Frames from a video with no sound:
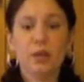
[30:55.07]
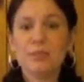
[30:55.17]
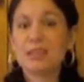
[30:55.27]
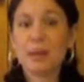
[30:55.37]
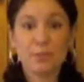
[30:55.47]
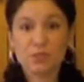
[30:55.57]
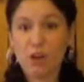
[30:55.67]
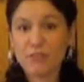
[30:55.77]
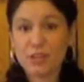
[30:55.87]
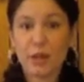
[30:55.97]
This happens
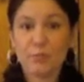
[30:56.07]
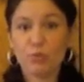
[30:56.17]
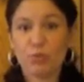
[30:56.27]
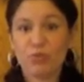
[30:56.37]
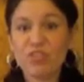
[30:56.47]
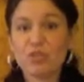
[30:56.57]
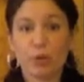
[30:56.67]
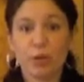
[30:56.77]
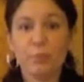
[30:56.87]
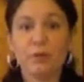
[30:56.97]
oftentimes with fish
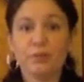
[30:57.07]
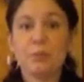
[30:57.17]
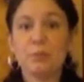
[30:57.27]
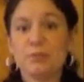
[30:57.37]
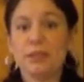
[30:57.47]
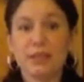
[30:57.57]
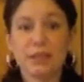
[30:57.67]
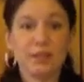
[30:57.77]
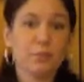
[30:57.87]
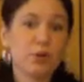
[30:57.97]
oil pills. People take it
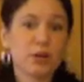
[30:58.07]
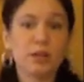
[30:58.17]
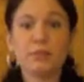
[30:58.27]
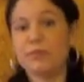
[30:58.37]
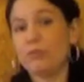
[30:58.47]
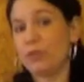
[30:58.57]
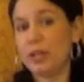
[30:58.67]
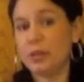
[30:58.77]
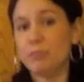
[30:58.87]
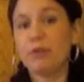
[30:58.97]
in the morning before they
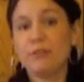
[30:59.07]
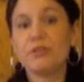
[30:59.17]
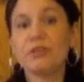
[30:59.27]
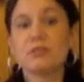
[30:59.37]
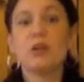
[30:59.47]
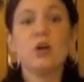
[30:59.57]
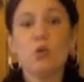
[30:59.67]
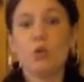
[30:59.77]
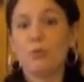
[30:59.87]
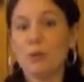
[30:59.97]
eat breakfast,
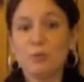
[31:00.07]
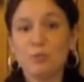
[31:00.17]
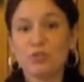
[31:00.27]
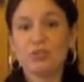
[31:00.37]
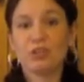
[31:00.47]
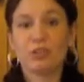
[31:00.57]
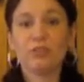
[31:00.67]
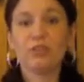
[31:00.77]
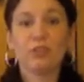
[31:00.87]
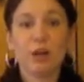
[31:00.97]
or maybe with just their
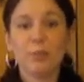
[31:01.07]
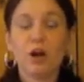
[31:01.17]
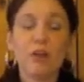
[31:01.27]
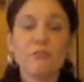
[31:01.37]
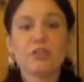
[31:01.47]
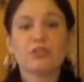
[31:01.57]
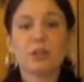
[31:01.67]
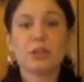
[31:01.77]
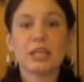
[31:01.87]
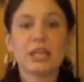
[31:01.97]
little cup of coffee or
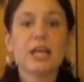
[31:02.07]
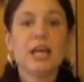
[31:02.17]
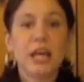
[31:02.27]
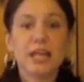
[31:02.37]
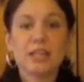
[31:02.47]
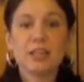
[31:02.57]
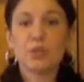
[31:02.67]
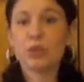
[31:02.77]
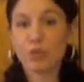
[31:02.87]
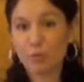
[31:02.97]
something, and then they're
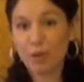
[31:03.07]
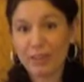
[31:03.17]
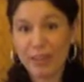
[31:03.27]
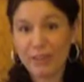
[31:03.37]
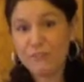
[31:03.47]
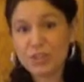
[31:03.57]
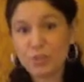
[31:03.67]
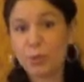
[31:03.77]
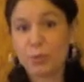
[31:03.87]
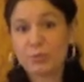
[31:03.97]
wondering have fishy
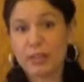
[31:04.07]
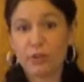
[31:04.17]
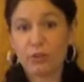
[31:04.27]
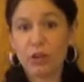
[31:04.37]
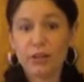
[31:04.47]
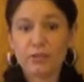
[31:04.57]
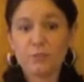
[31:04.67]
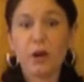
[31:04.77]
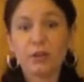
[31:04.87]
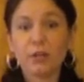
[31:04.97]
burps later on. It's
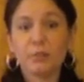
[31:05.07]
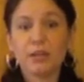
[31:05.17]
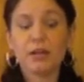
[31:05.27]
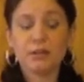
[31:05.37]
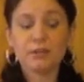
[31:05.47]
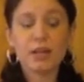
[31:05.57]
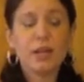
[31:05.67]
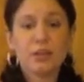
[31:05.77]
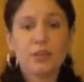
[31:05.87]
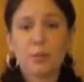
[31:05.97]
partly because
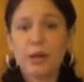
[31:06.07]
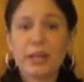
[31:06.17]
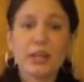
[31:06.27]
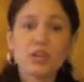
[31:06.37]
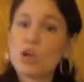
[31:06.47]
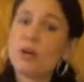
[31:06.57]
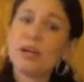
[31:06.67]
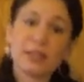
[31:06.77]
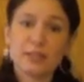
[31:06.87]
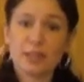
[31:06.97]
their body had no
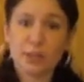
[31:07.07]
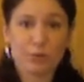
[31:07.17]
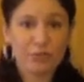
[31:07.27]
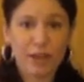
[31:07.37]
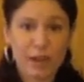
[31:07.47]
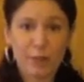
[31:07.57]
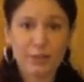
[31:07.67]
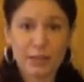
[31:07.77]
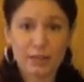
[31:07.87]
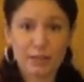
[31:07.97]
idea that there was fat coming
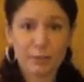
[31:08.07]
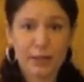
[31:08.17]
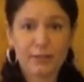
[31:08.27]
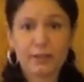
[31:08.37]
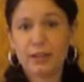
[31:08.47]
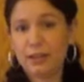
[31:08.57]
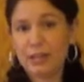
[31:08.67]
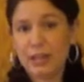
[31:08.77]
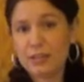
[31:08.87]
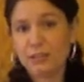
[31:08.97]
down the pike, and in the
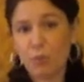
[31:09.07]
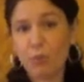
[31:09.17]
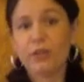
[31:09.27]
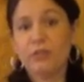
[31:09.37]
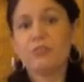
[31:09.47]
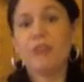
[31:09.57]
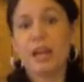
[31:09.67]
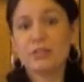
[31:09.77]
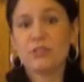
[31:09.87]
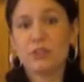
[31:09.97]
case of oils,
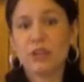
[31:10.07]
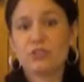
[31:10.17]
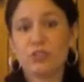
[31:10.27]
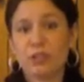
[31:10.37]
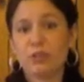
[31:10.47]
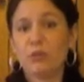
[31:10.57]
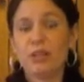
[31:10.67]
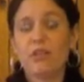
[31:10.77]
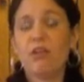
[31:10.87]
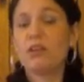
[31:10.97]
fats are actually one of
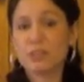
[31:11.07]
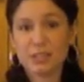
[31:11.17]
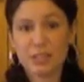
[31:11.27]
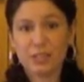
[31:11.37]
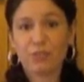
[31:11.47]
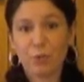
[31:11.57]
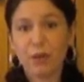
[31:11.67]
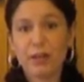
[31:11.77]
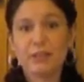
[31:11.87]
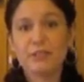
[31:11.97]
the hardest things for your
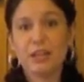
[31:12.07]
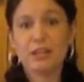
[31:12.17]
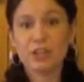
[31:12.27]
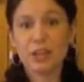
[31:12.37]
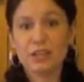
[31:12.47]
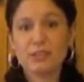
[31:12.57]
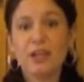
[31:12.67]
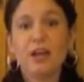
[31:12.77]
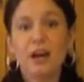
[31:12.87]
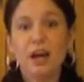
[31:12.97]
body to digest.
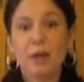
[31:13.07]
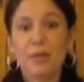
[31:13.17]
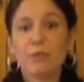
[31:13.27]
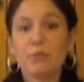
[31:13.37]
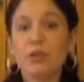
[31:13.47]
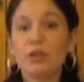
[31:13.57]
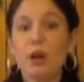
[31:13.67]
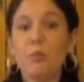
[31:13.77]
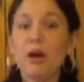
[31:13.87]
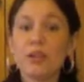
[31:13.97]
And
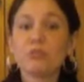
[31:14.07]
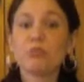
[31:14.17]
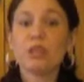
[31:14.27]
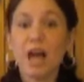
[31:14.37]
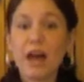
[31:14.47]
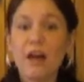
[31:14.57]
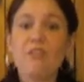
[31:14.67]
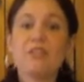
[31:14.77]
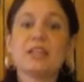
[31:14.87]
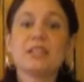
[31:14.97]
our bodies rely
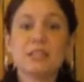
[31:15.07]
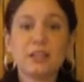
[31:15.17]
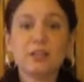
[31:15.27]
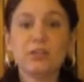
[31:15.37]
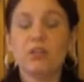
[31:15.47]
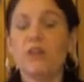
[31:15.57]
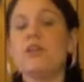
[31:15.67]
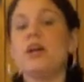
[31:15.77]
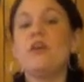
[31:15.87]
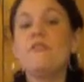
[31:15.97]
on that signal of
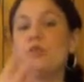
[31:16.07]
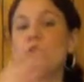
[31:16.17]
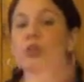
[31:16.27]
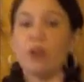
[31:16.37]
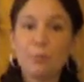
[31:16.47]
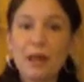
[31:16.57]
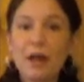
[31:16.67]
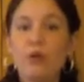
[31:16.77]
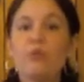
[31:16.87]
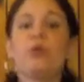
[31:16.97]
food in our
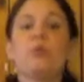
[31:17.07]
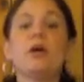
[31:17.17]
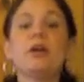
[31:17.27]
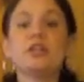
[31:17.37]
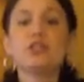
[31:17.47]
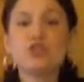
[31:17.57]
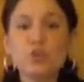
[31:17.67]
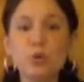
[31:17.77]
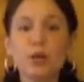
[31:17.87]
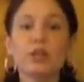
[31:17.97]
mouth, our body
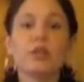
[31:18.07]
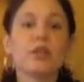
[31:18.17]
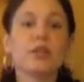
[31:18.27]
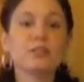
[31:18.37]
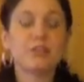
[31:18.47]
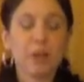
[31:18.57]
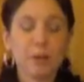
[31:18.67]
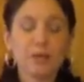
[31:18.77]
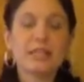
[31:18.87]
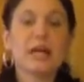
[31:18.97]
chewing, that stuff
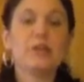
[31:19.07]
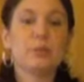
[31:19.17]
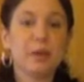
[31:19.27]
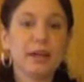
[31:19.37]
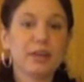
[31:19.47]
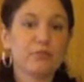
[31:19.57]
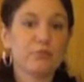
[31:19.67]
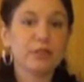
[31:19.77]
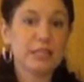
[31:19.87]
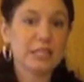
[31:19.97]
coming down the pike, of
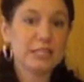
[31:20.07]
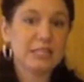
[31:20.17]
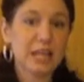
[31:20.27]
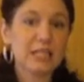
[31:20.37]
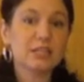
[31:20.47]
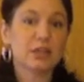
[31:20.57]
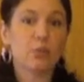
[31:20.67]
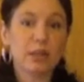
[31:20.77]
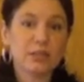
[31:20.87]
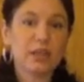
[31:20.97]
really sensing
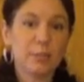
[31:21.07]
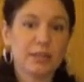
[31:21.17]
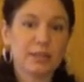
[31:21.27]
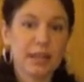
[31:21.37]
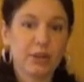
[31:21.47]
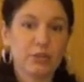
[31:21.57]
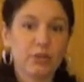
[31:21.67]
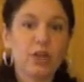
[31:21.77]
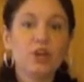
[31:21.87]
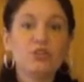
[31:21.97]
what's coming down
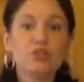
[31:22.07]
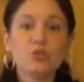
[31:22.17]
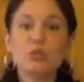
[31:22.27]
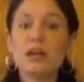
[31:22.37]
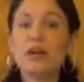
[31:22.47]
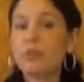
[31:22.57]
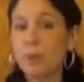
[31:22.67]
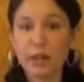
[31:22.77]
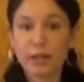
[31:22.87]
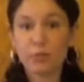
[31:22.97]
to tell the
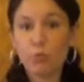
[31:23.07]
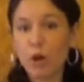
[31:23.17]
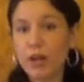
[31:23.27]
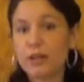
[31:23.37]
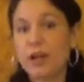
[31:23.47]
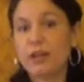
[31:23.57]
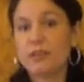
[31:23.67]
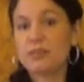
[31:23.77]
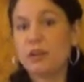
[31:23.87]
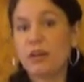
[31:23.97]
body what
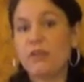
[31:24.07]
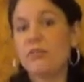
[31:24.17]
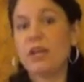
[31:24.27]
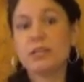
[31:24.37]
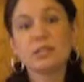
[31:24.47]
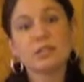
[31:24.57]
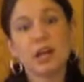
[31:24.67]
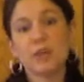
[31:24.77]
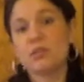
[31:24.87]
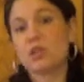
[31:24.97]
kinds of
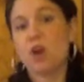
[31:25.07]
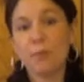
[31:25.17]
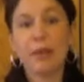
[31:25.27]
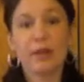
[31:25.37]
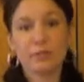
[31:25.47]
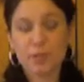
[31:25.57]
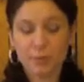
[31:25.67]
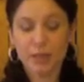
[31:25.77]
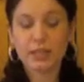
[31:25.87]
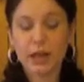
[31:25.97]
enzymes and compounds to
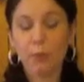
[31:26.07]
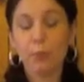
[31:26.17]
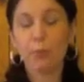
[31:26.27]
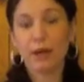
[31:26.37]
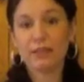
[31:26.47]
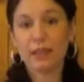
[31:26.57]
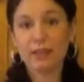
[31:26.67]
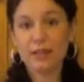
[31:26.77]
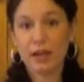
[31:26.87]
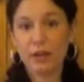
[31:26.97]
make to help break that
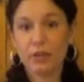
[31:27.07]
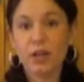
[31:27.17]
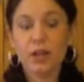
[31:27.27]
down.